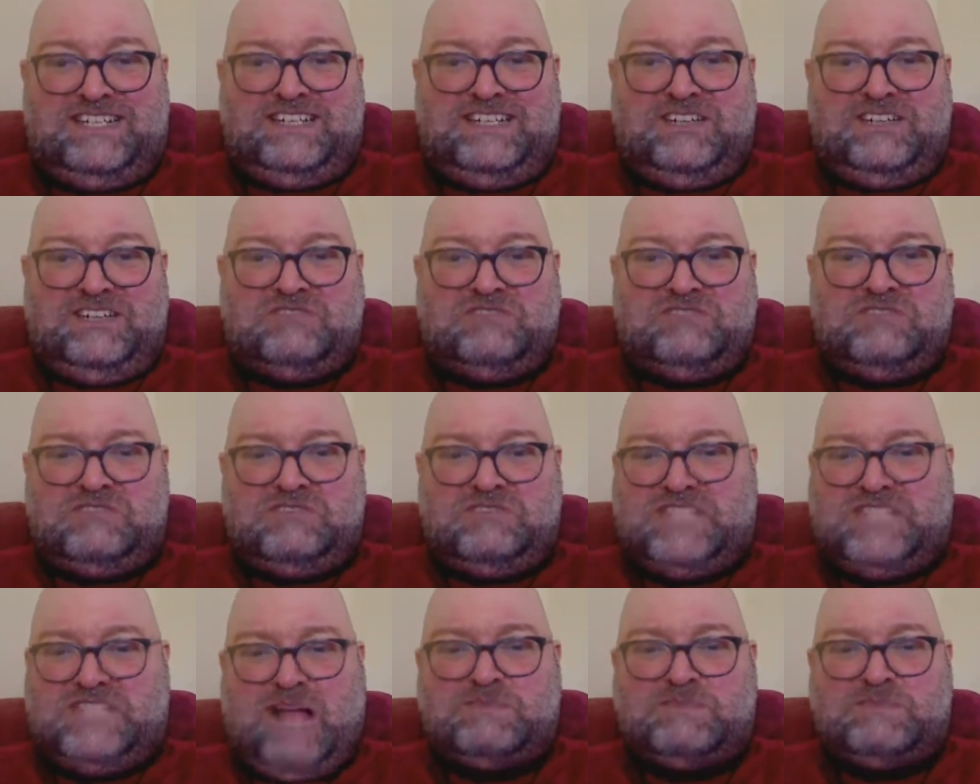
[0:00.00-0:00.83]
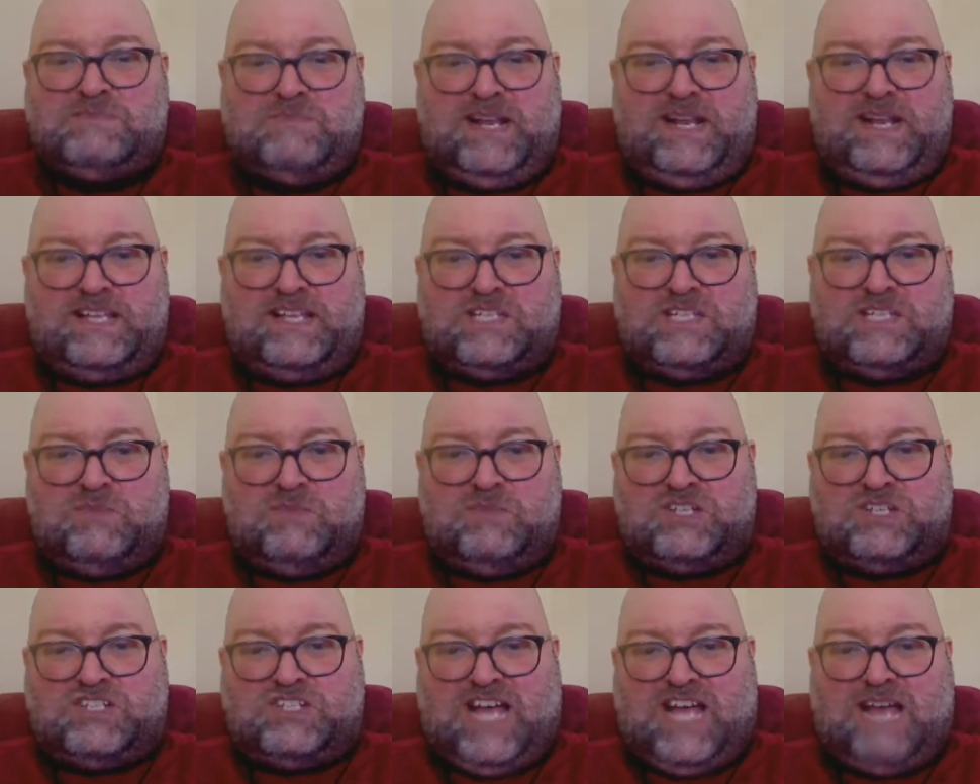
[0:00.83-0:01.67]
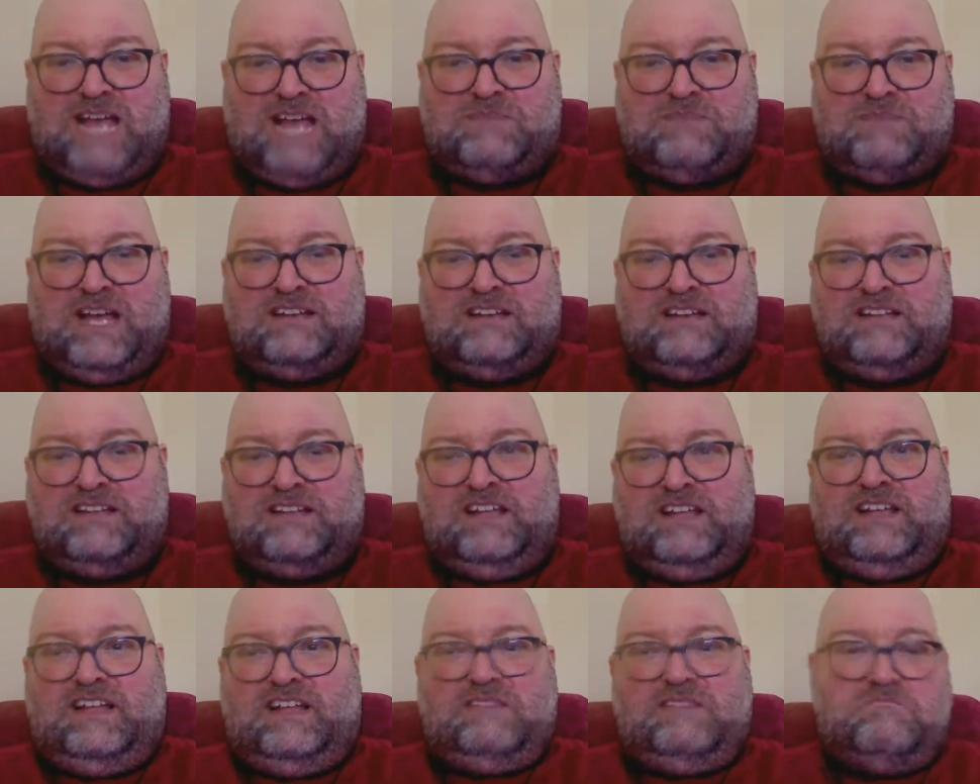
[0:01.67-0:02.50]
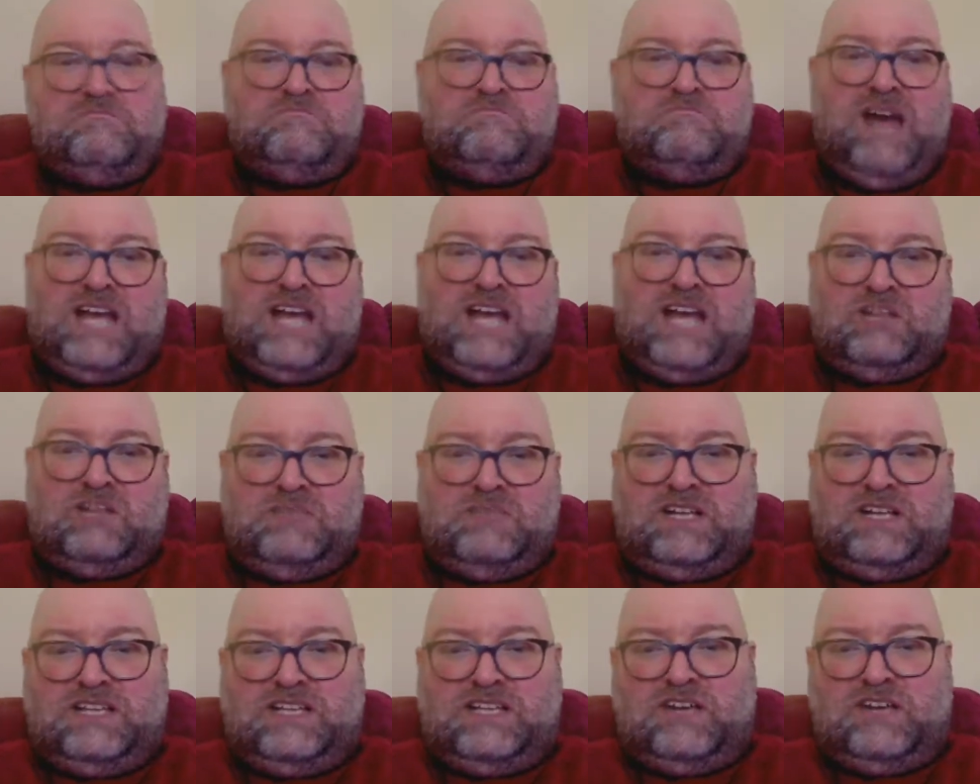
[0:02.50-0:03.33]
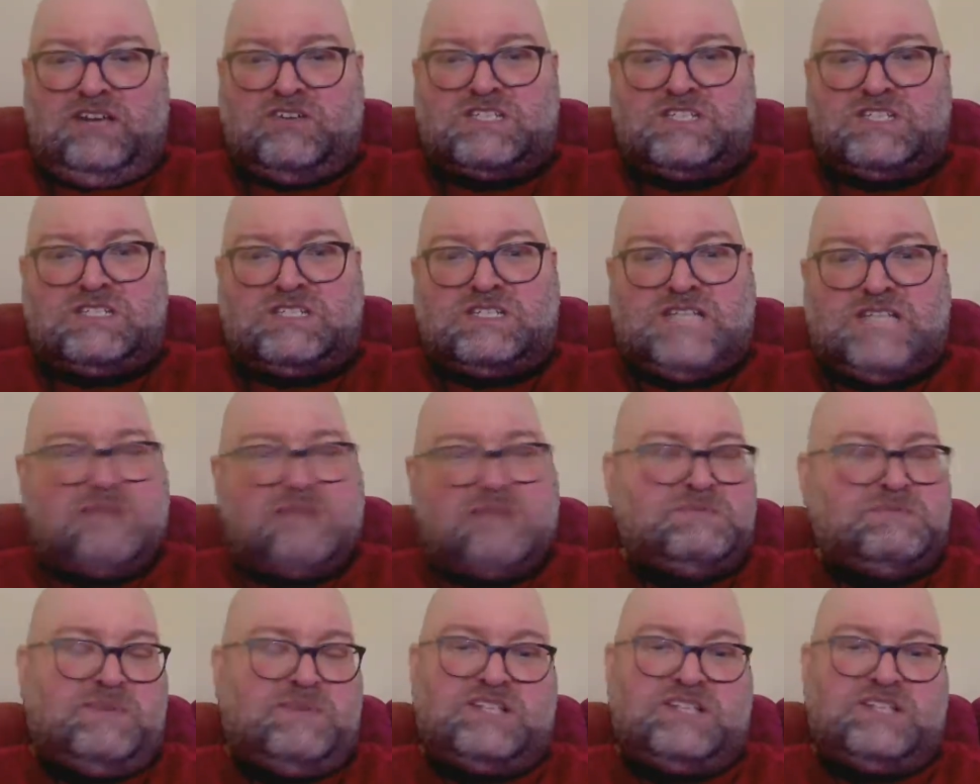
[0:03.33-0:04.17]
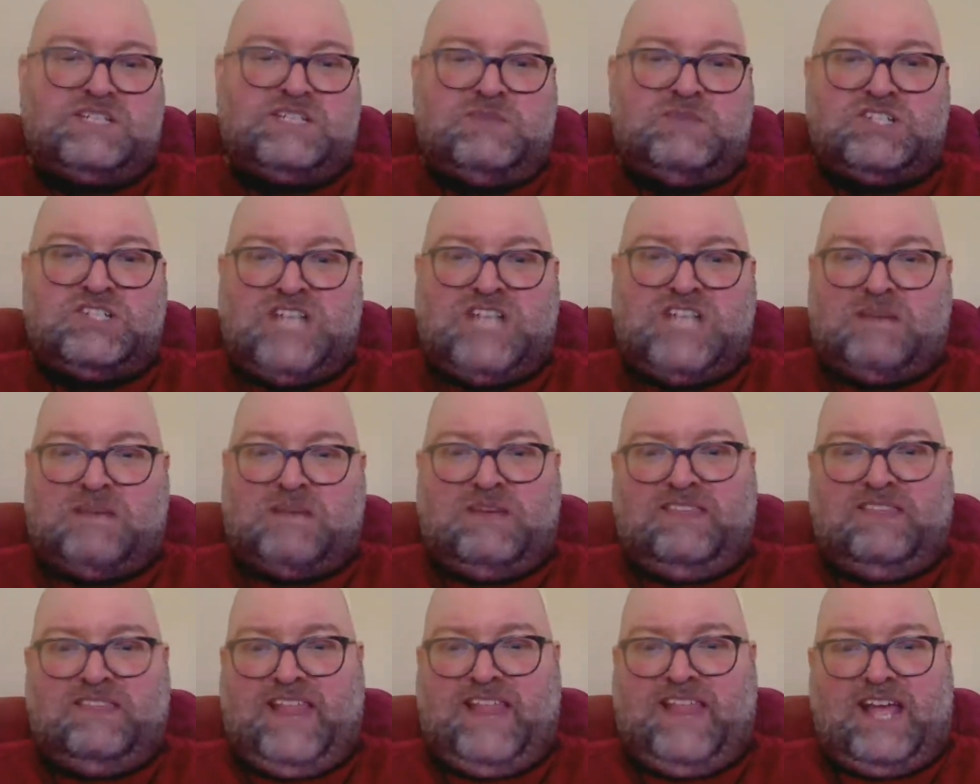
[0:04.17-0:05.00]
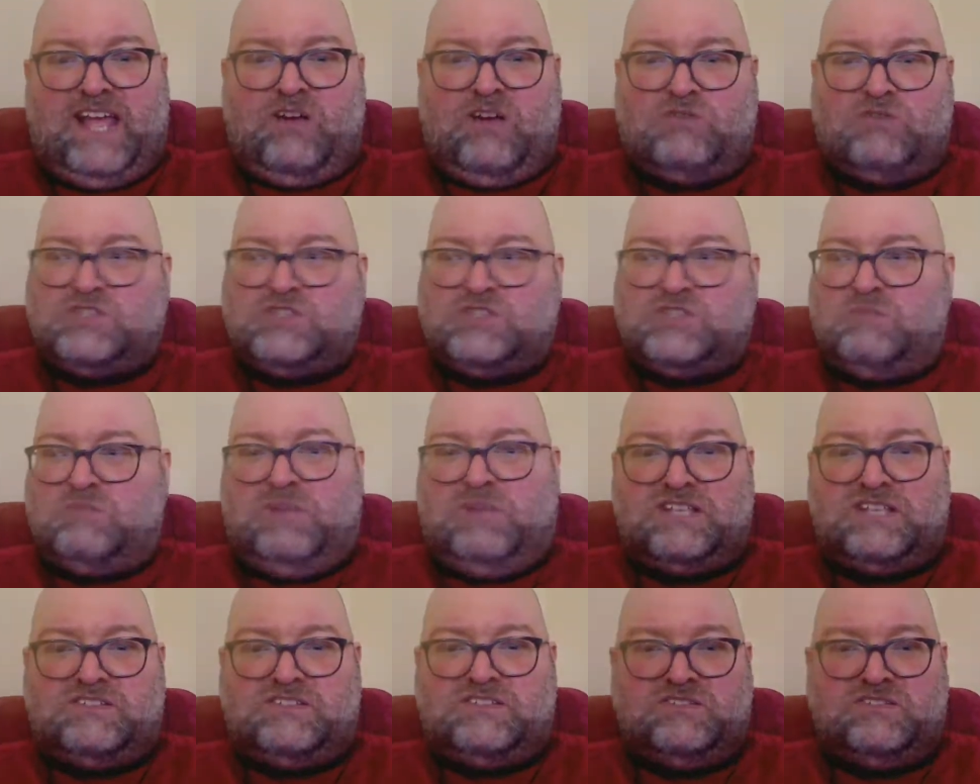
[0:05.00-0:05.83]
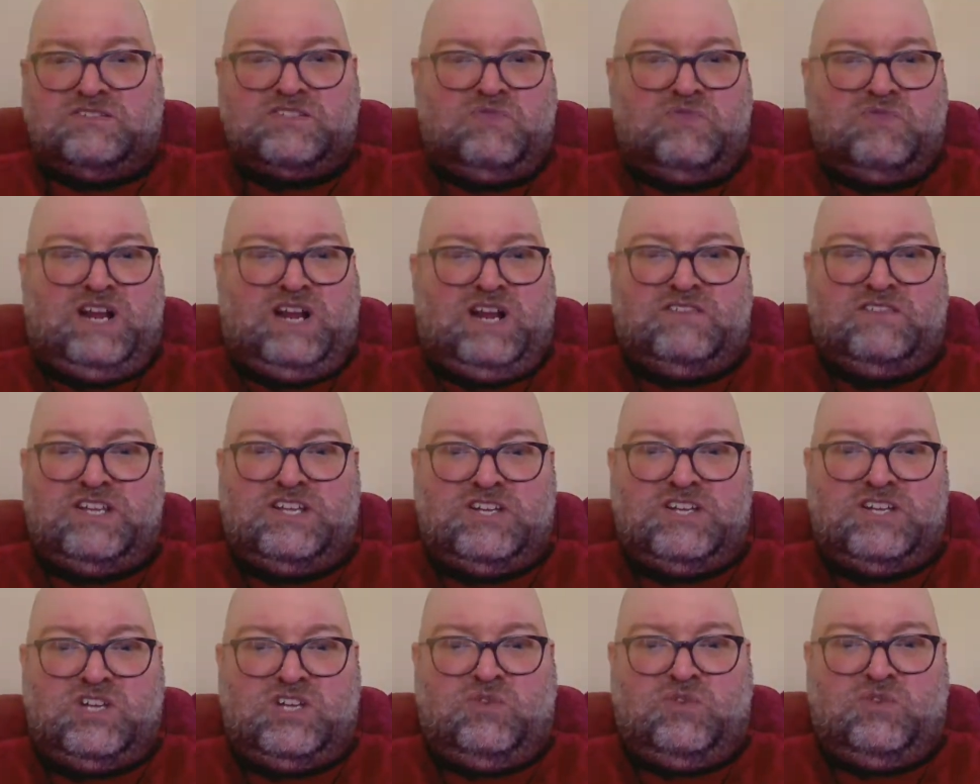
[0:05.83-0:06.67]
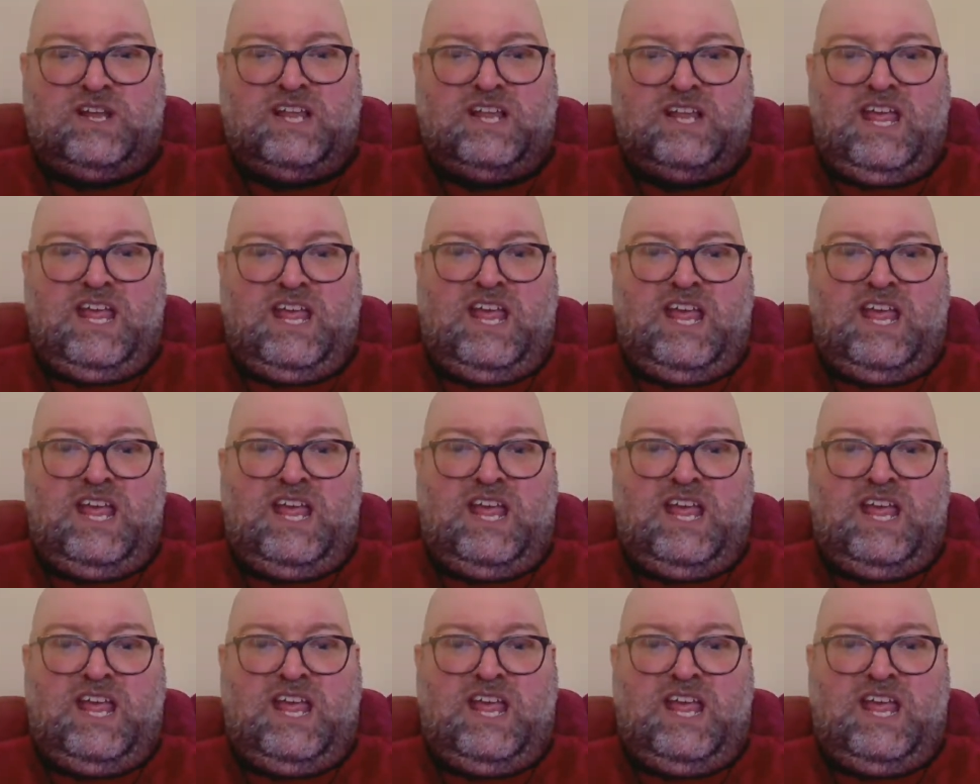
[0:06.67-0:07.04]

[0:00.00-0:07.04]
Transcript: You know, stop spending so much time on model building or stop spending so much time on Legos or puzzles or whatever they're doing.